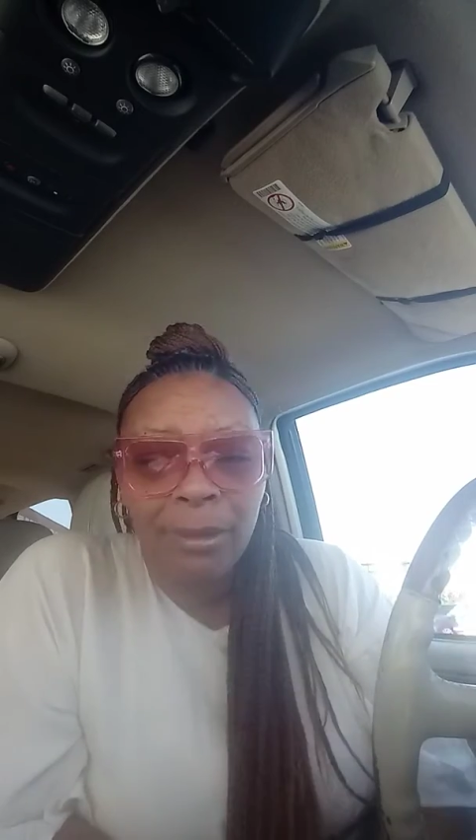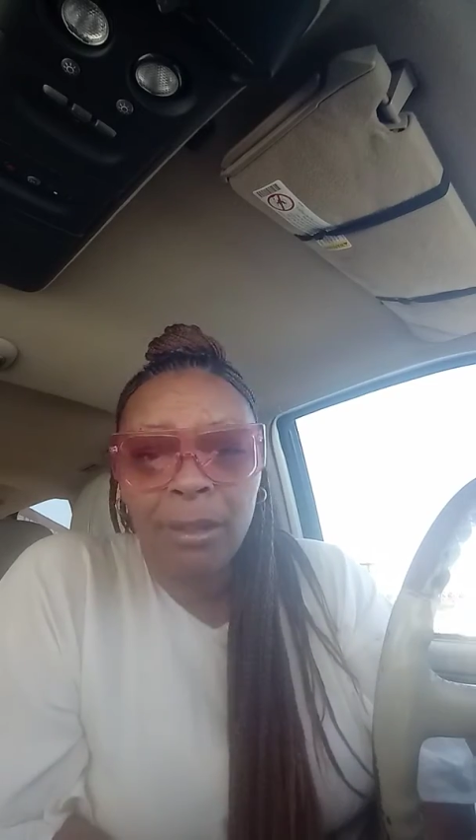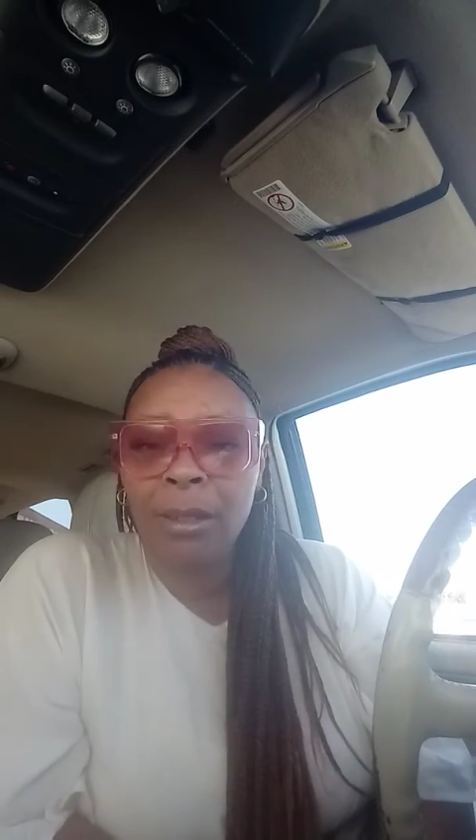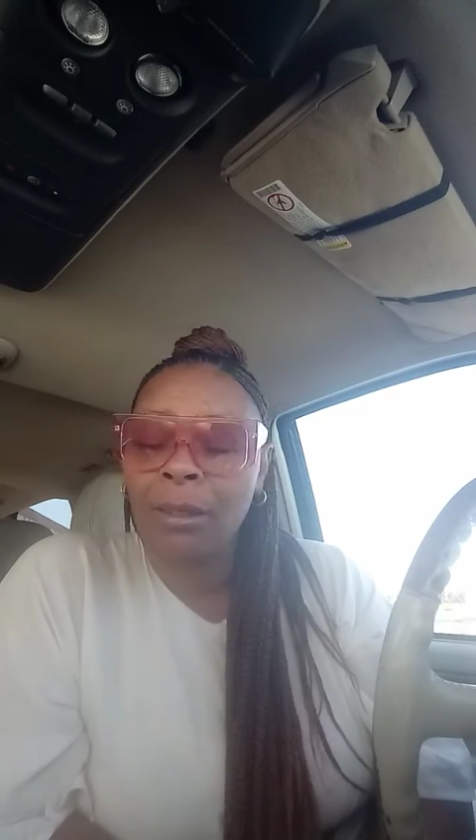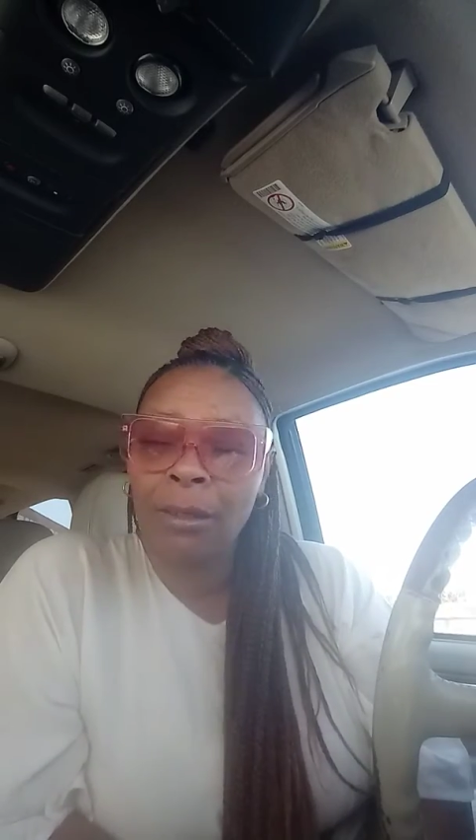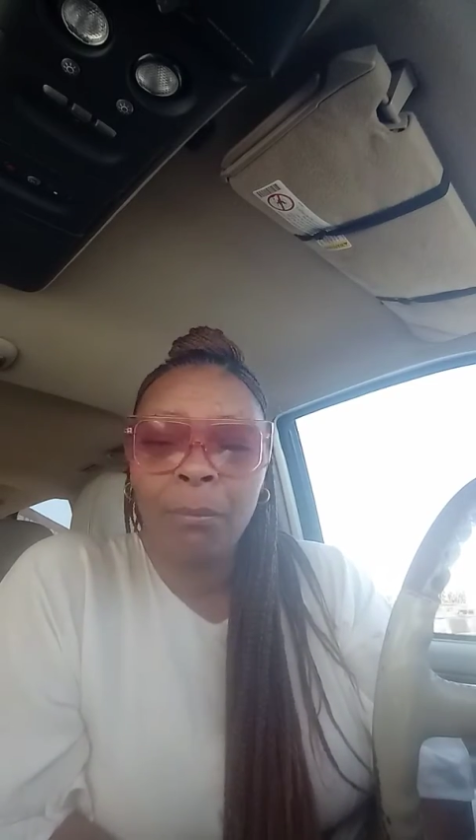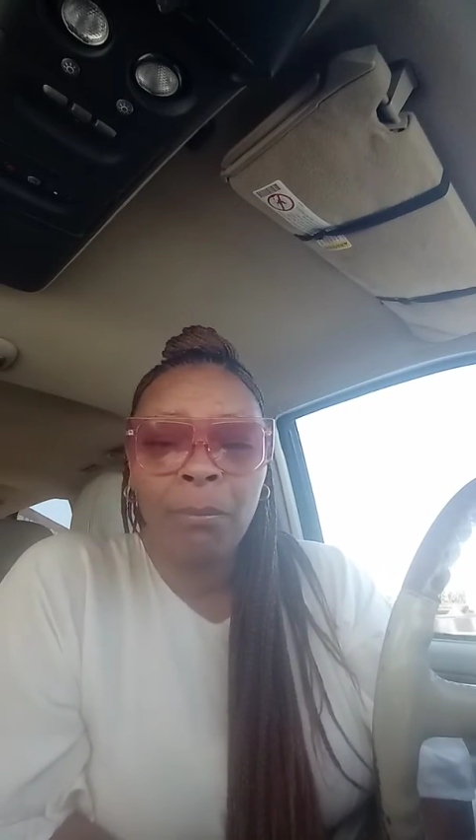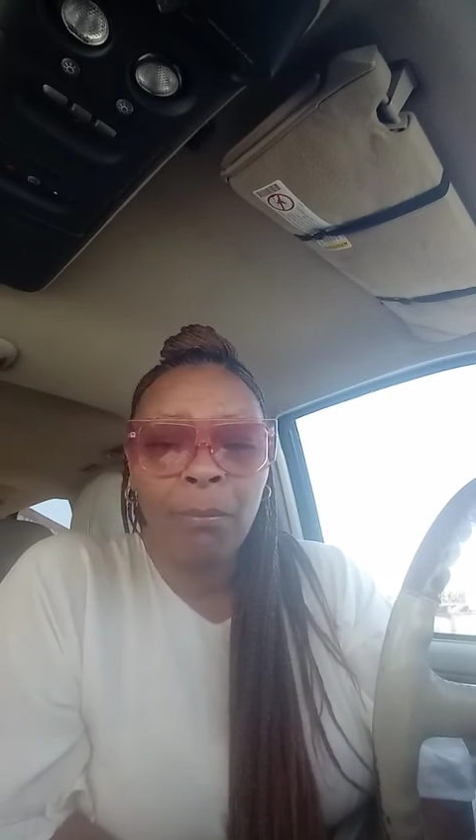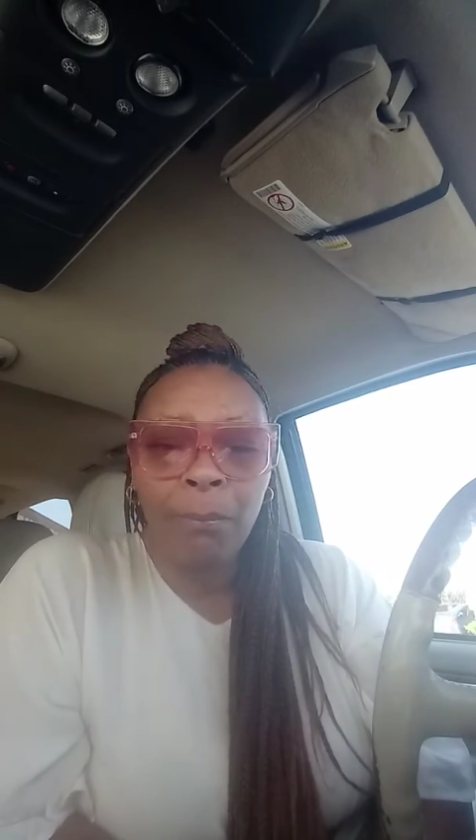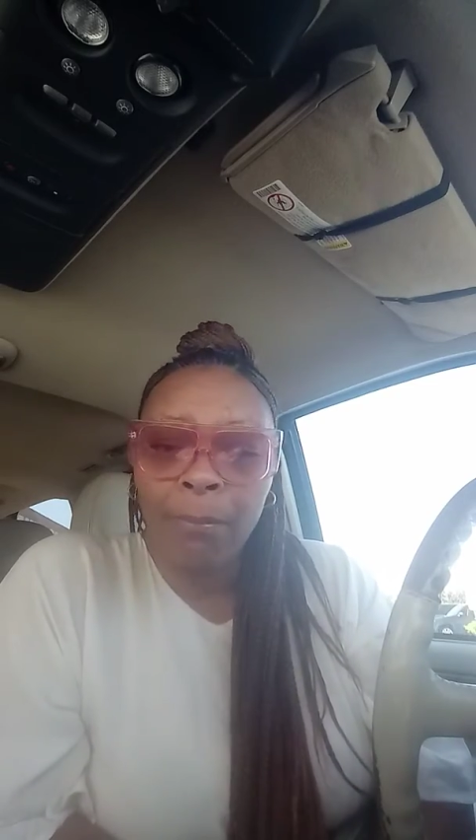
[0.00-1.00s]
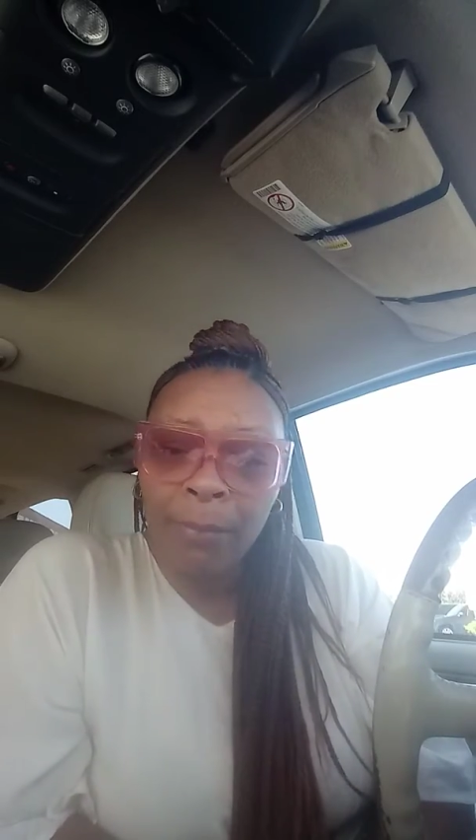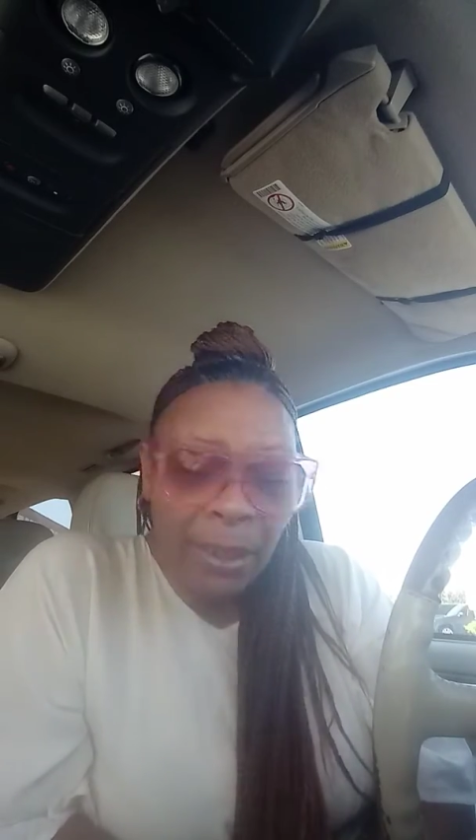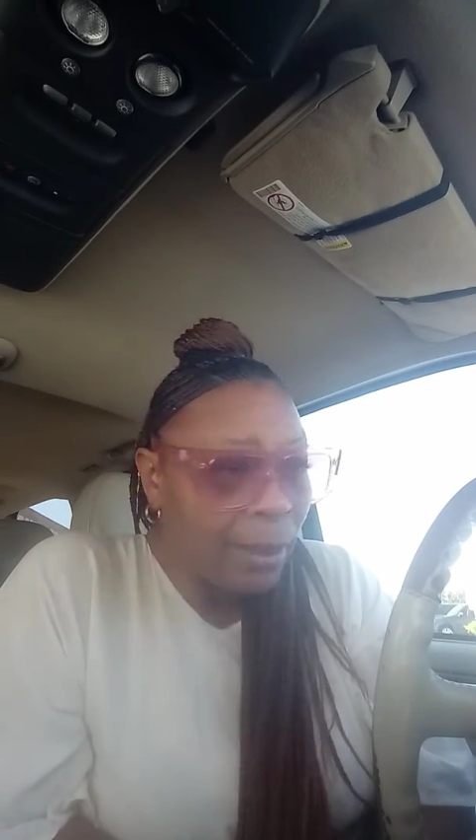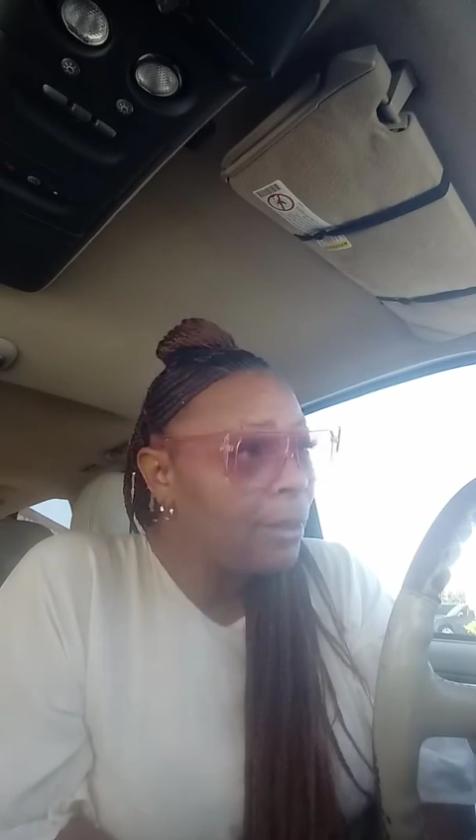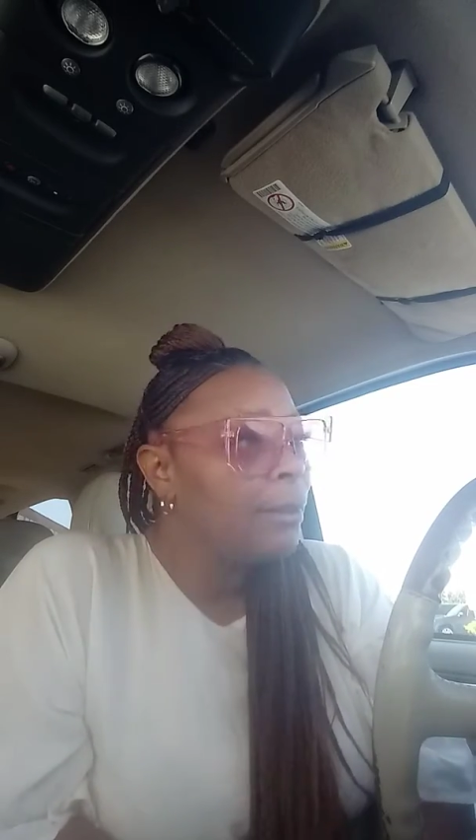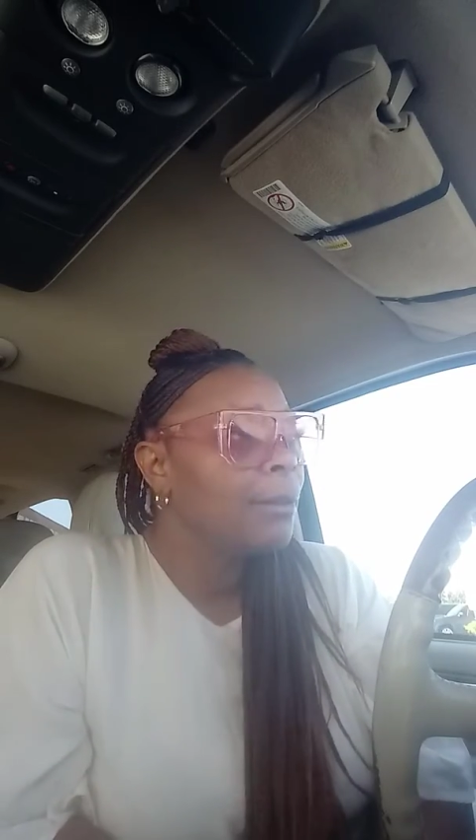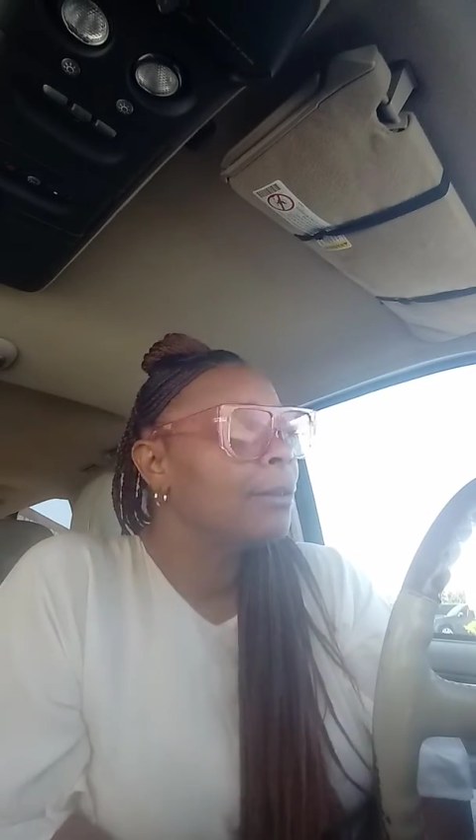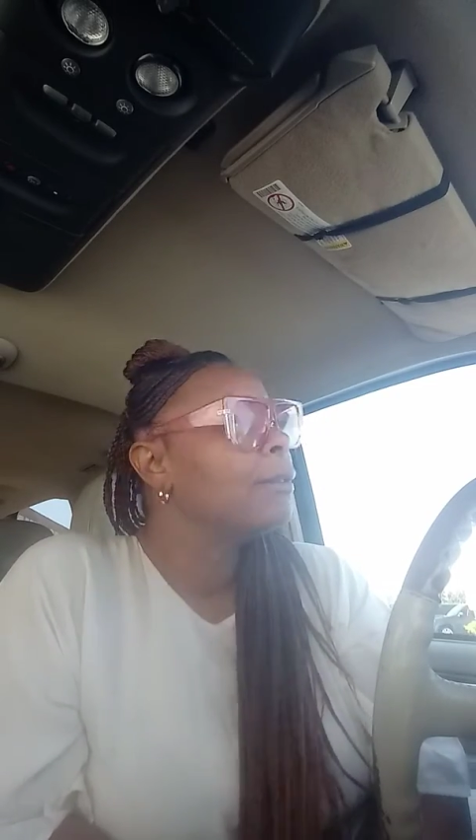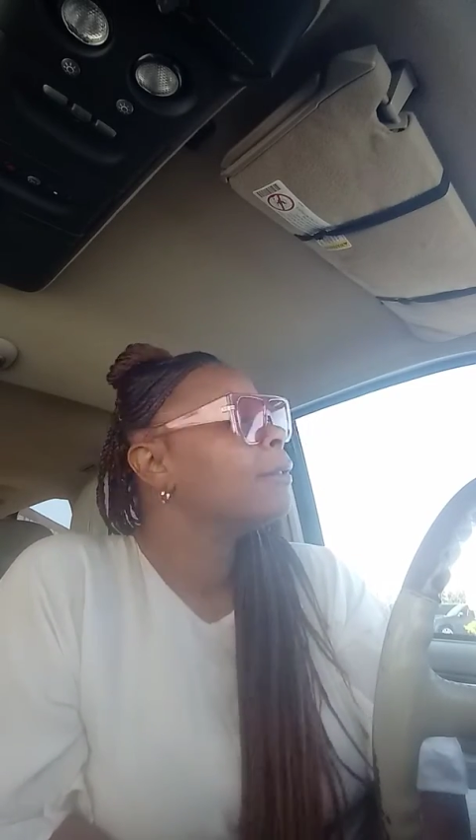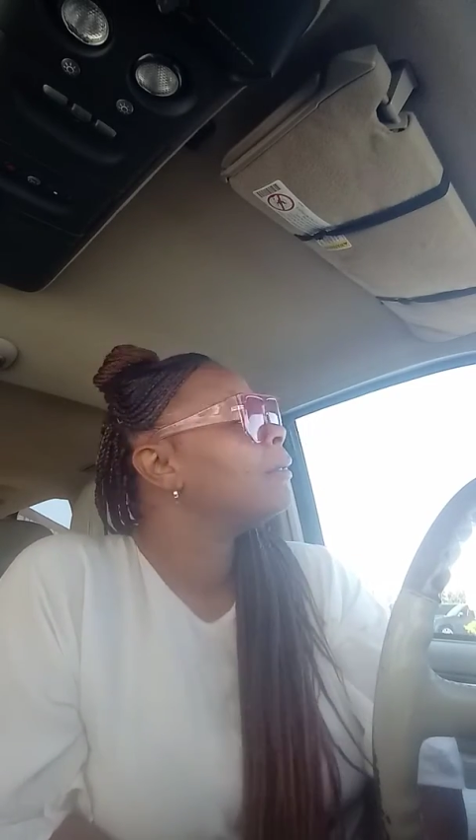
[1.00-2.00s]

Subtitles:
my Grey Goose, and